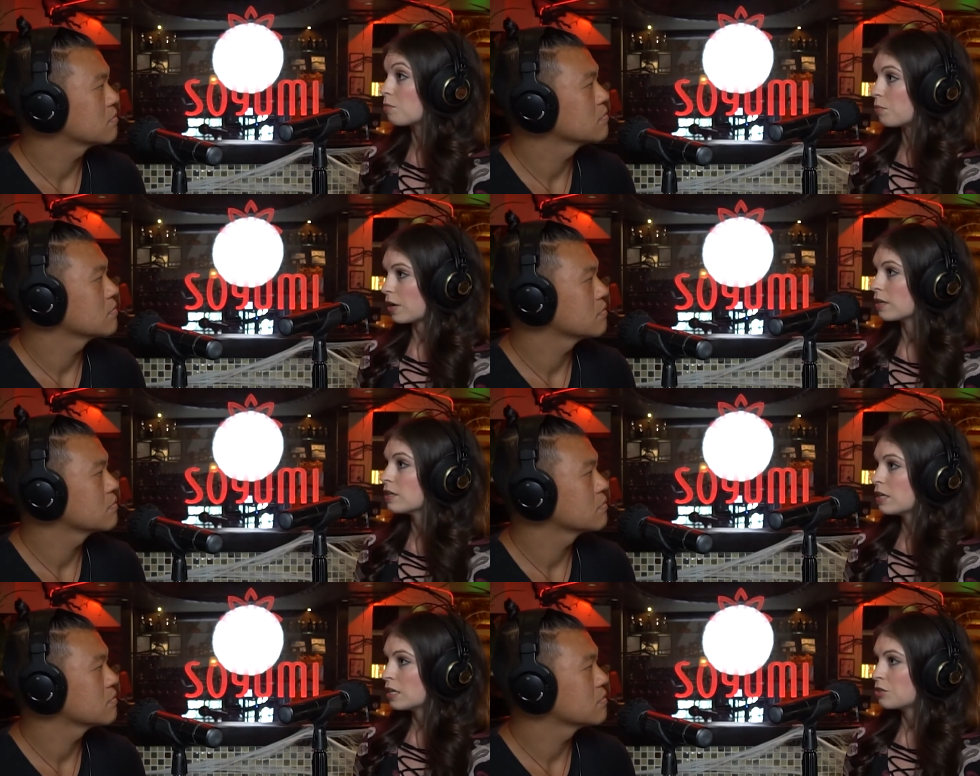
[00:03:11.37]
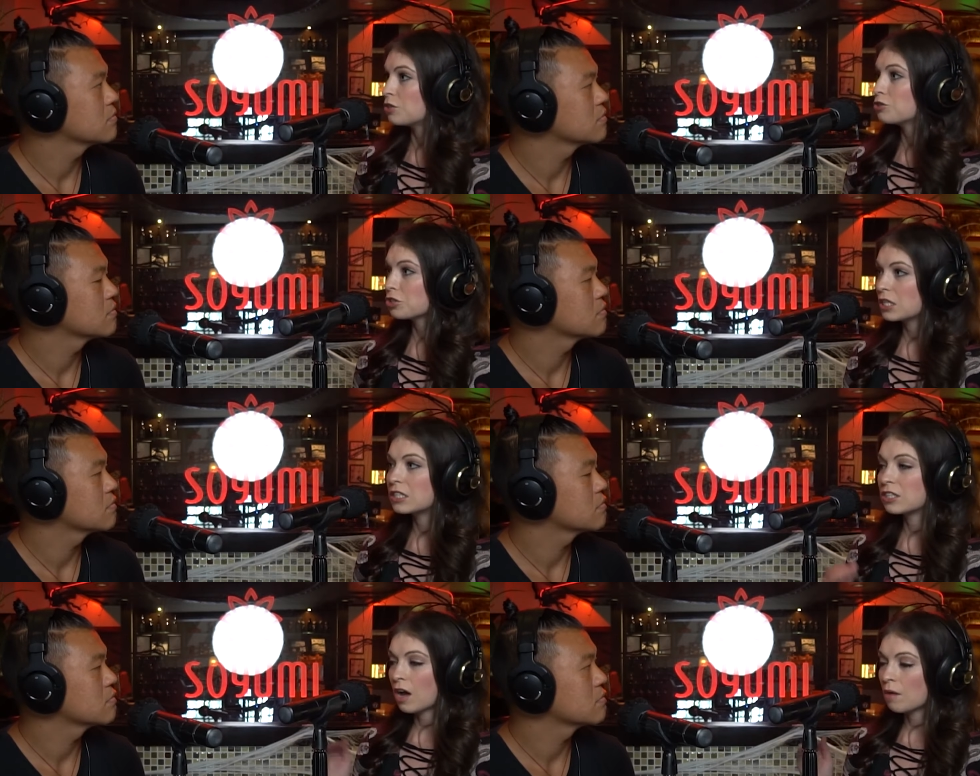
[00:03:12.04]
Speaker 1: But usually
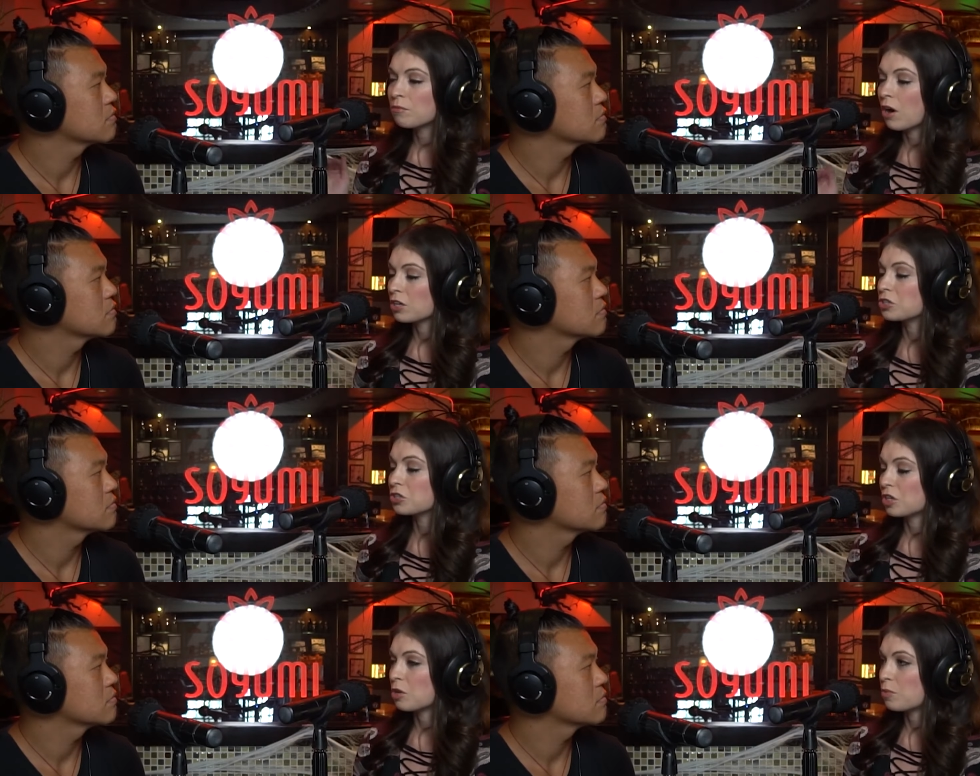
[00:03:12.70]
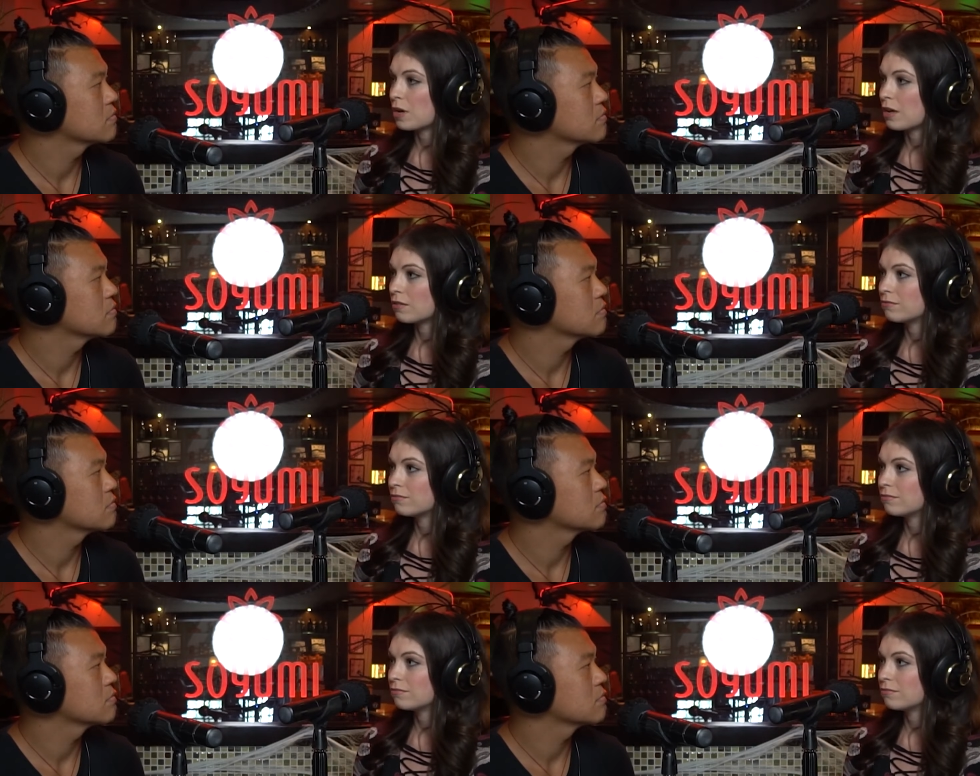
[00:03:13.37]
the top notch is going to be